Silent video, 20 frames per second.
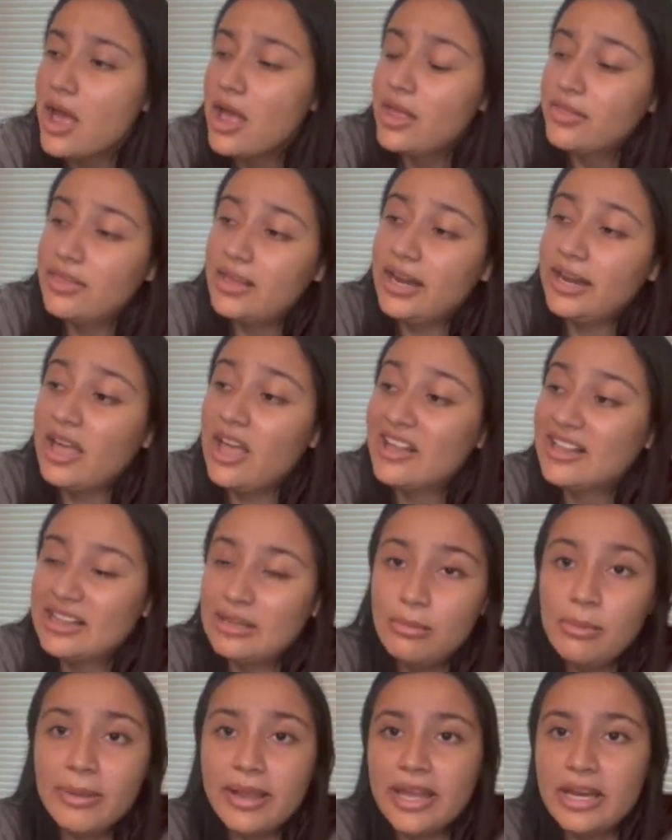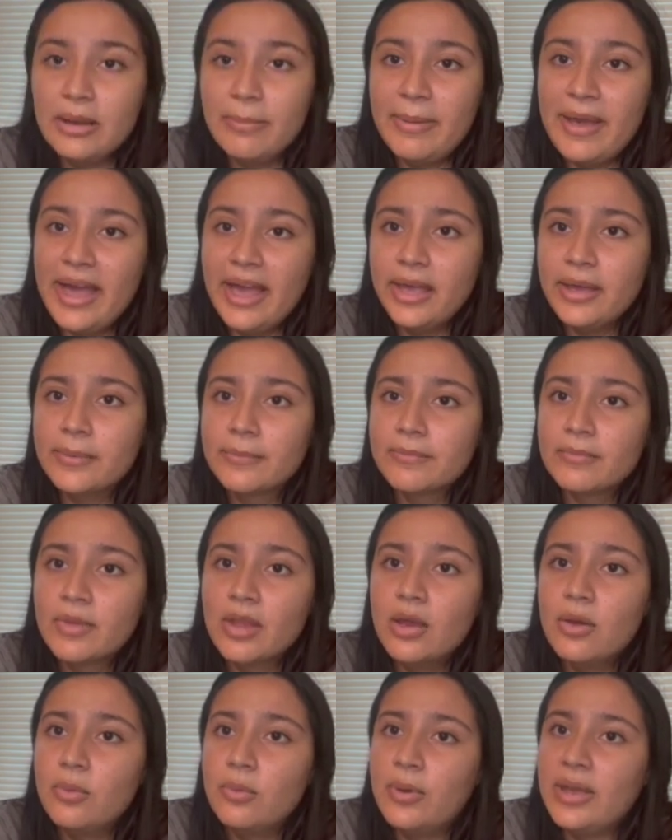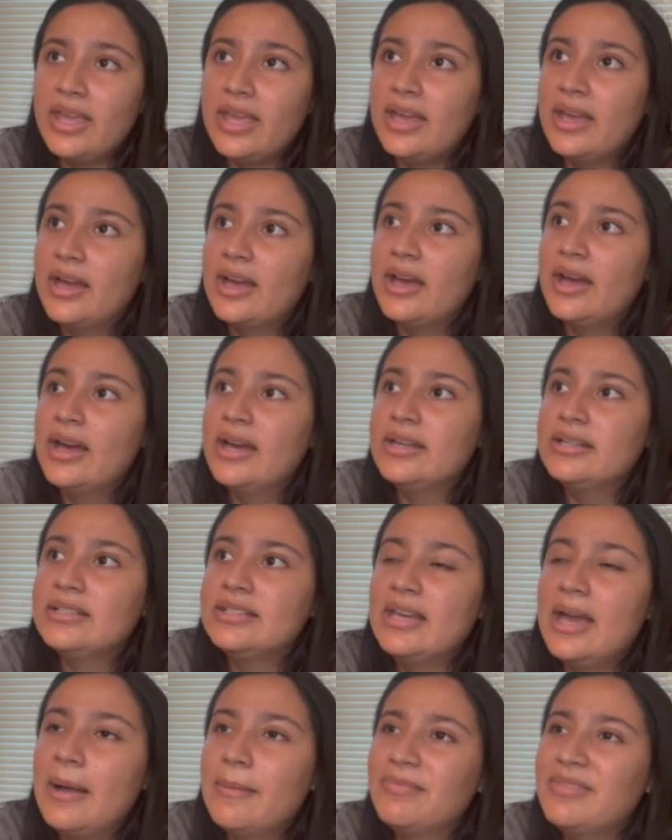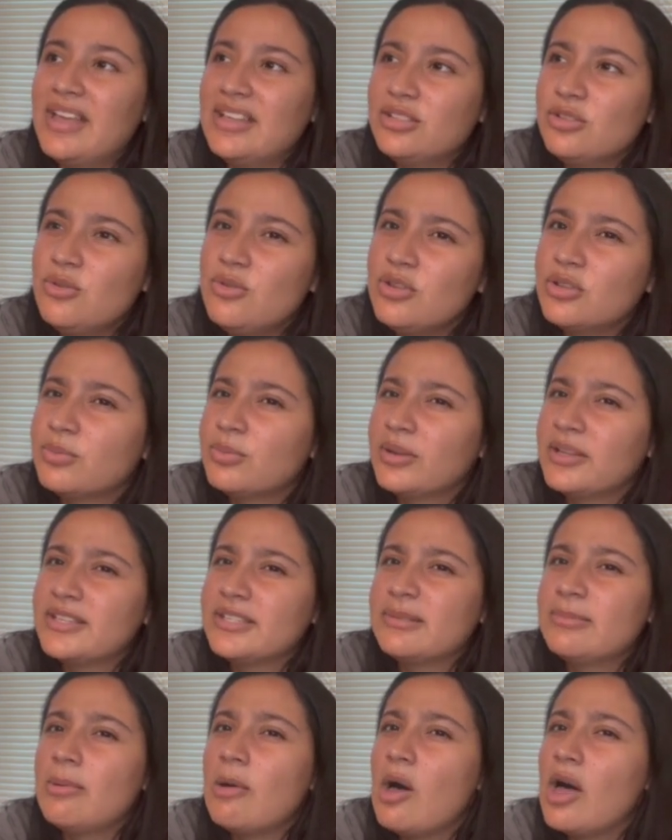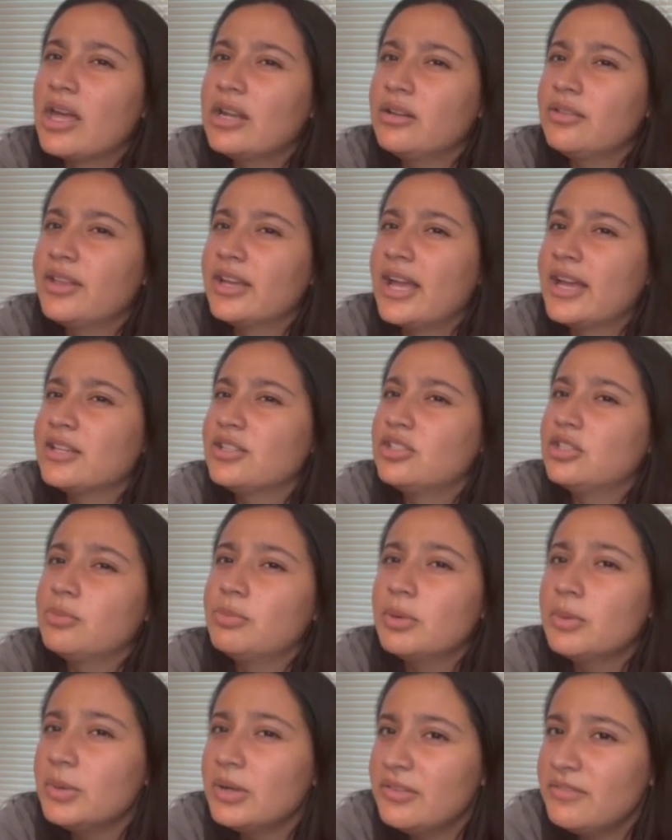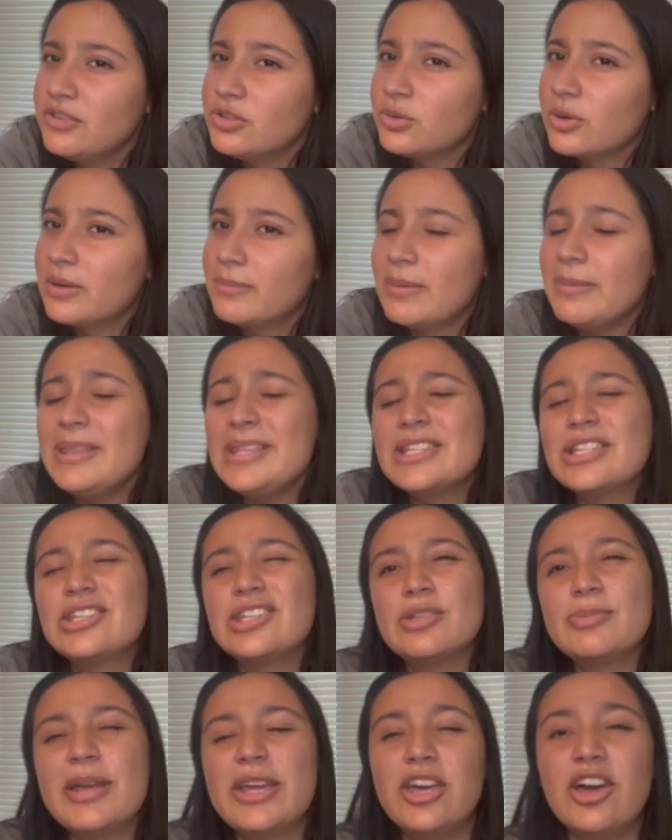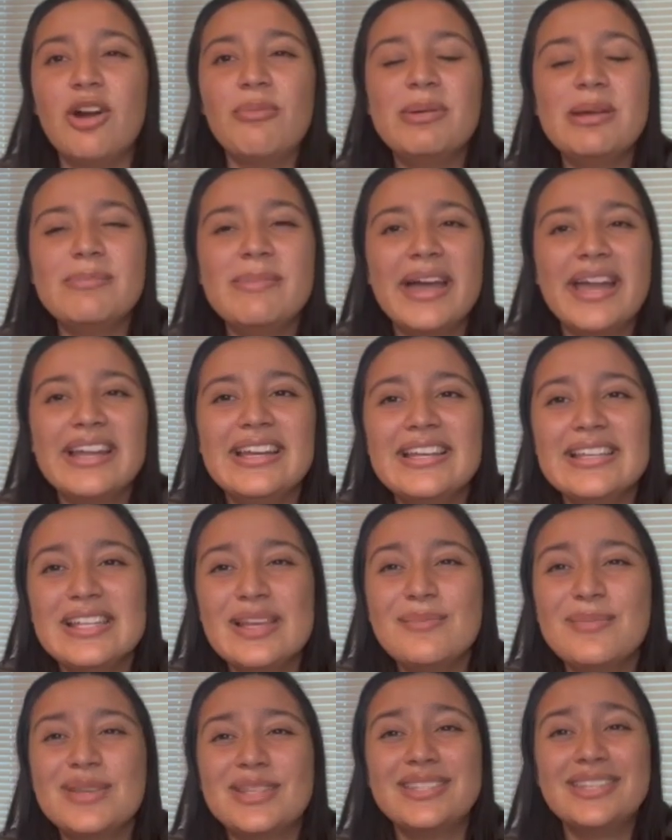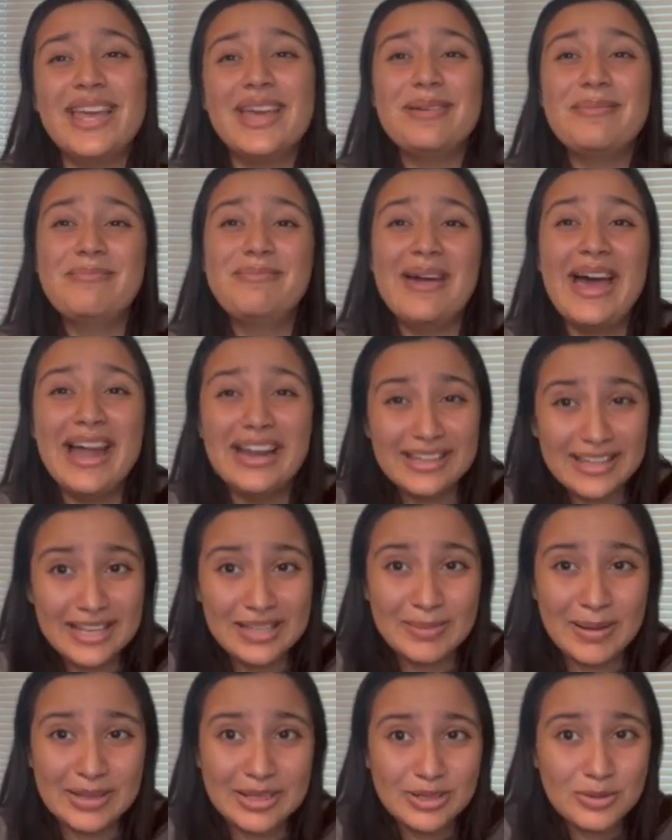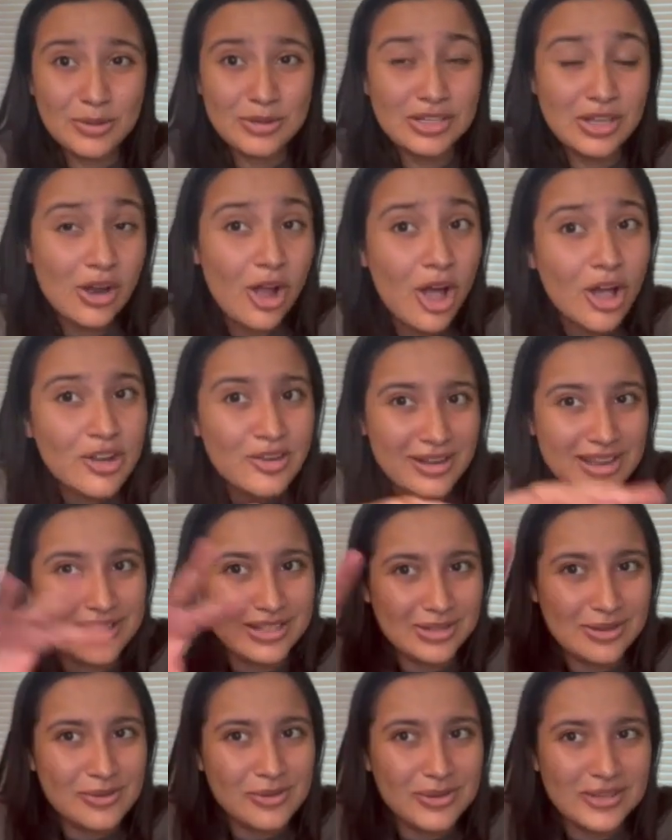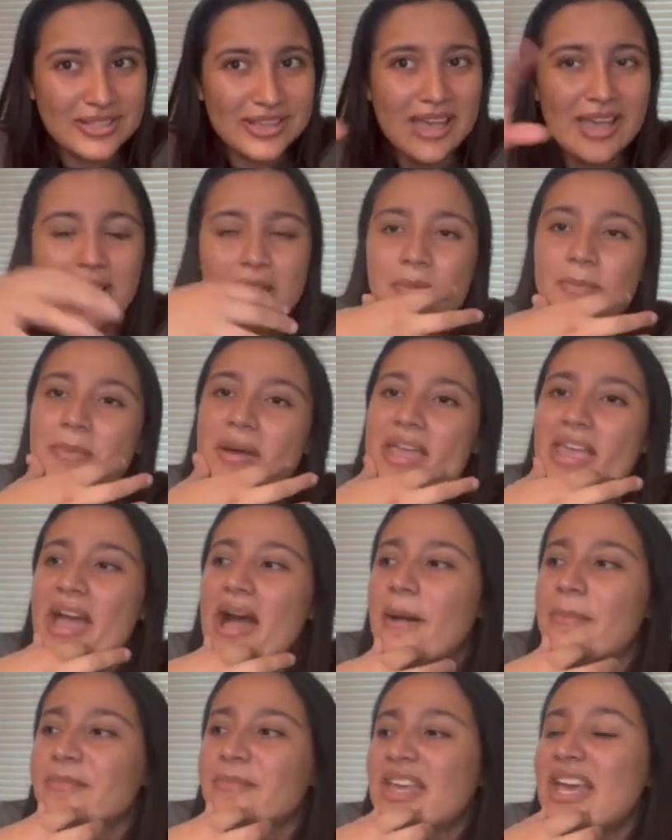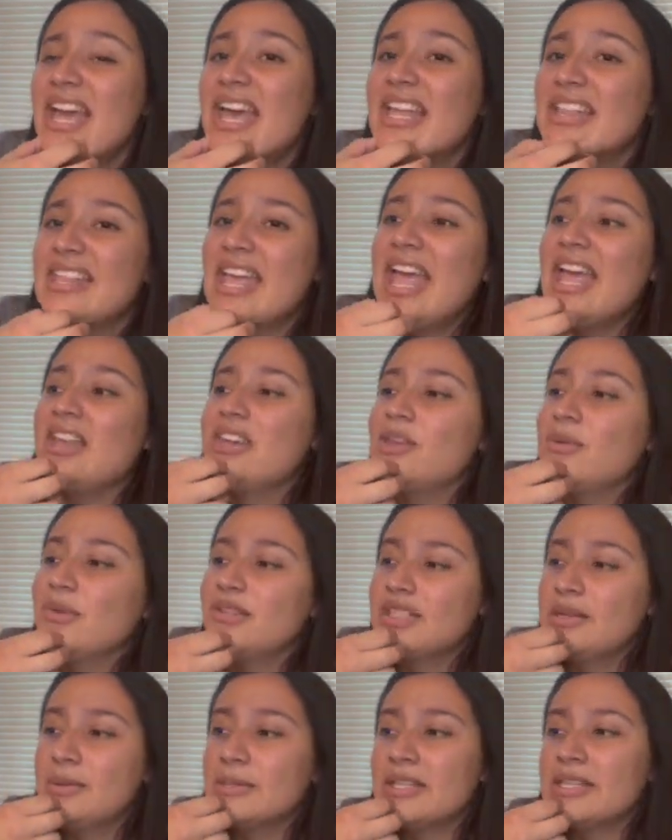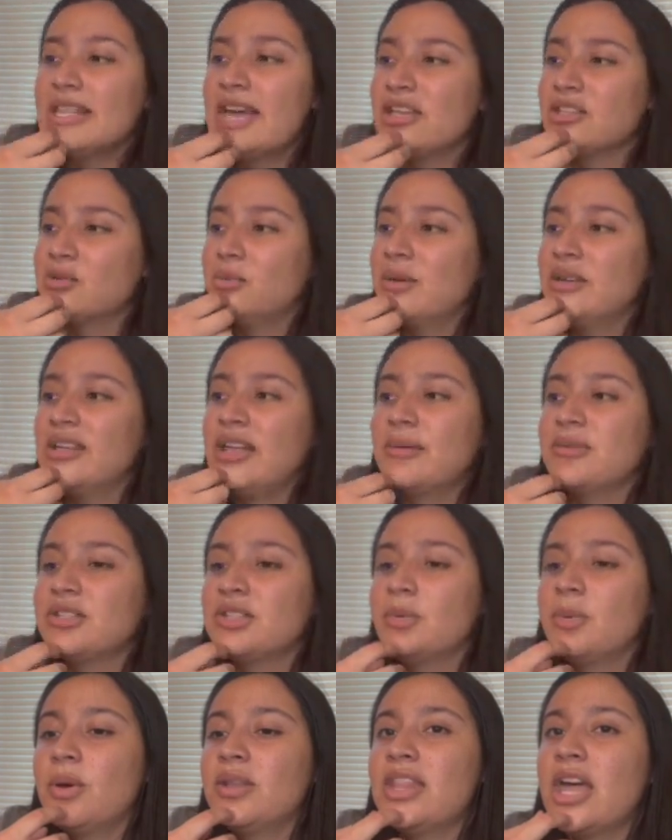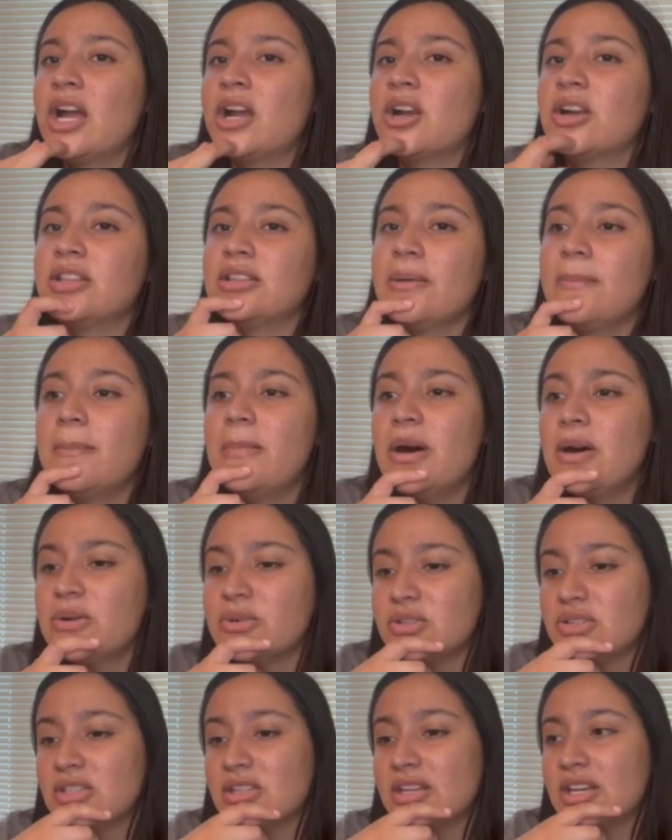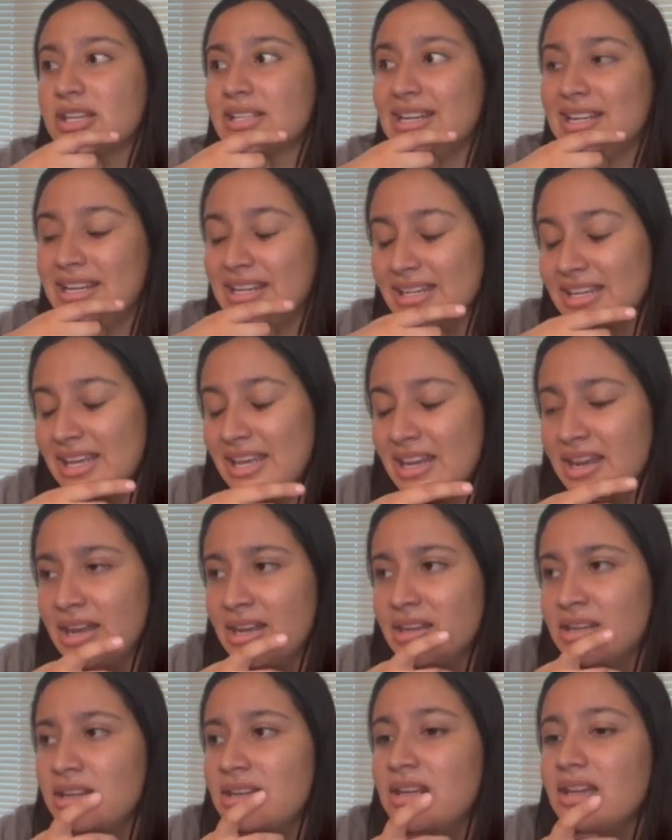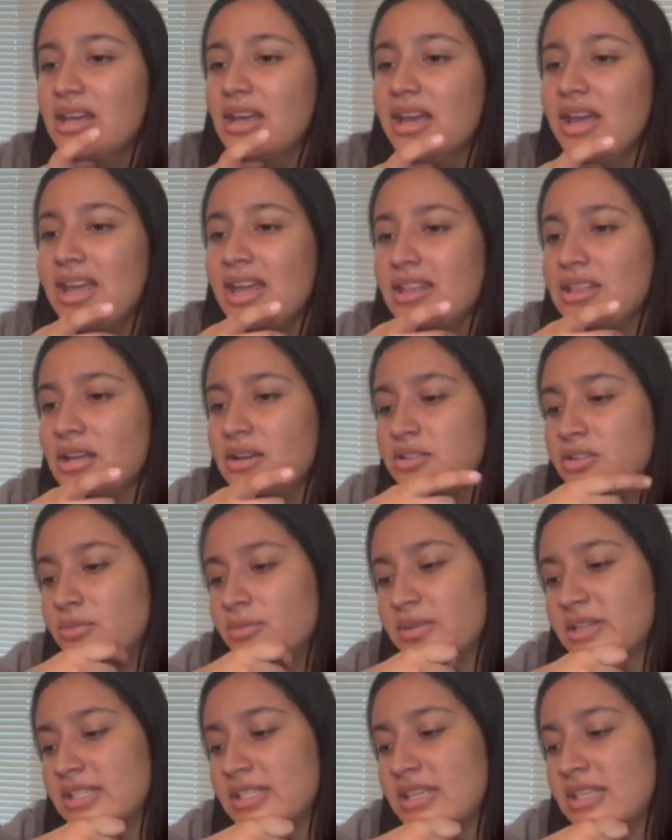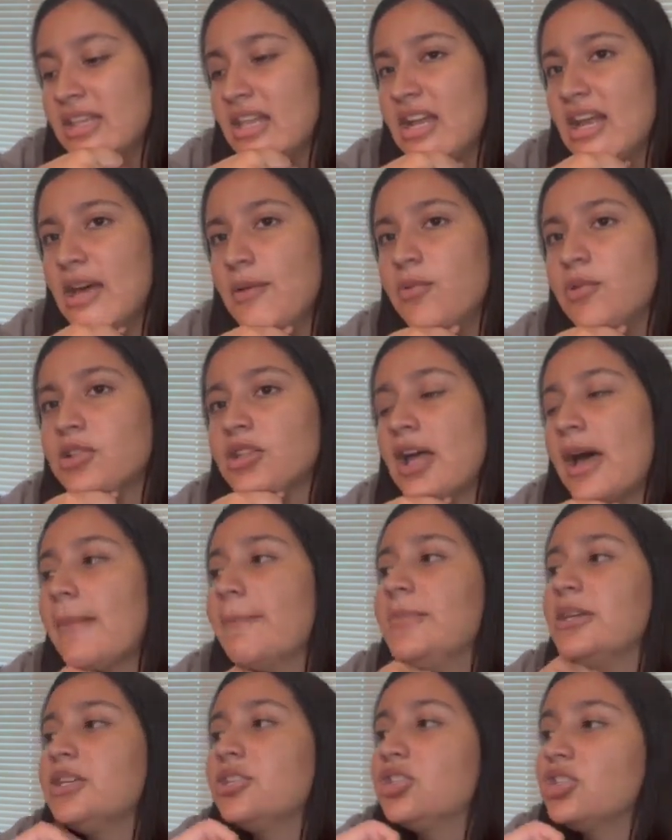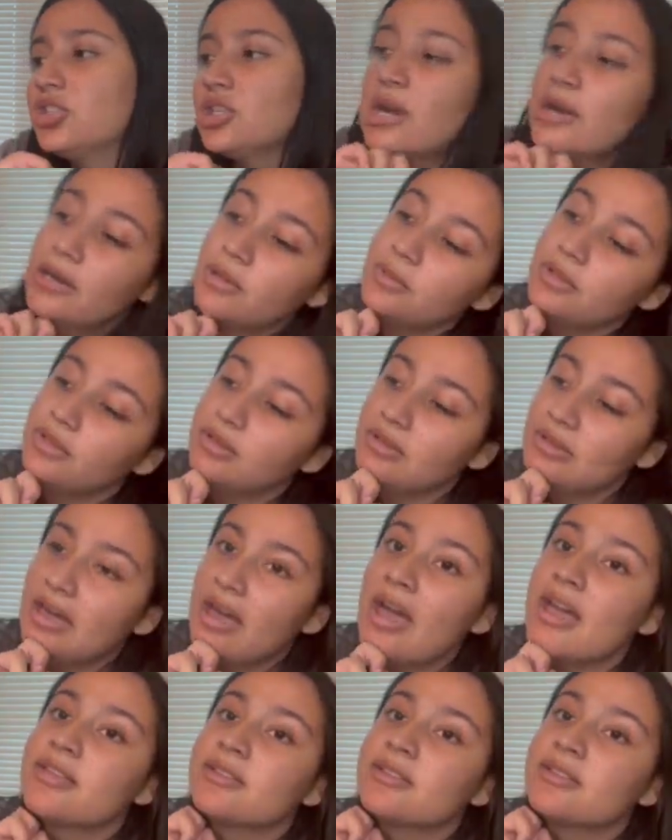Then I got Carmen McKenna back. And yeah, that school was really small. I don't think I super would have enjoyed it. Maybe this is just my coping mechanism, is saying bad things about the schools. They're all great schools. But yeah, then USC was the last one. That was the one that hurt the most because I didn't get in. And there's a reason that I will not be sharing with you guys